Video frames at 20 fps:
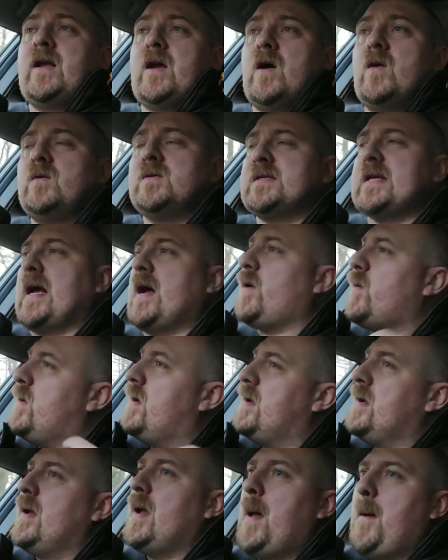he goes out,
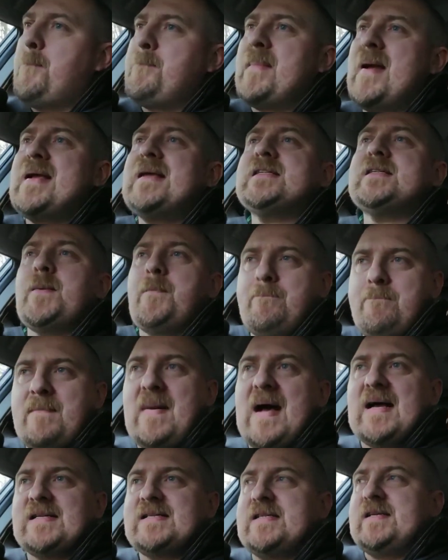makes a
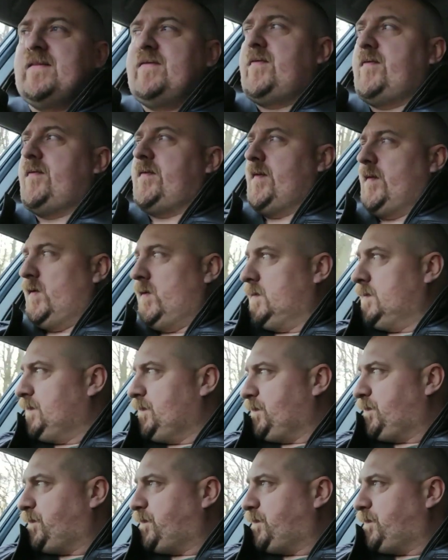massive film,